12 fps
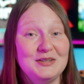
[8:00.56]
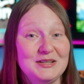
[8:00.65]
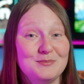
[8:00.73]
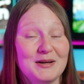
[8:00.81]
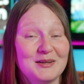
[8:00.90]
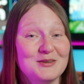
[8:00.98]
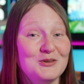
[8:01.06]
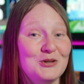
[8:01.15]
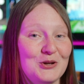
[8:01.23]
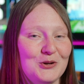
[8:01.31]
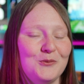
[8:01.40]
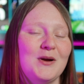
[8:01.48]
D-pads
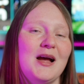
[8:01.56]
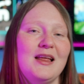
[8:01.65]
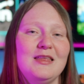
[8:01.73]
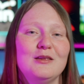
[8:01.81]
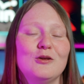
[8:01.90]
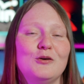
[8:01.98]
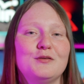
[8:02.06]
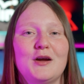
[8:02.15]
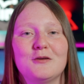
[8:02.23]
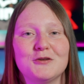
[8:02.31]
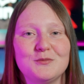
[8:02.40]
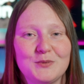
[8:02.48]
to. I love
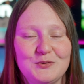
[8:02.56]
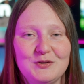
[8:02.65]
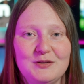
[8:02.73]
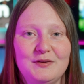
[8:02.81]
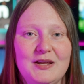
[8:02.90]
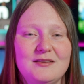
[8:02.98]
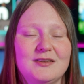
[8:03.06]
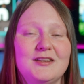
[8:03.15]
how responsive it is,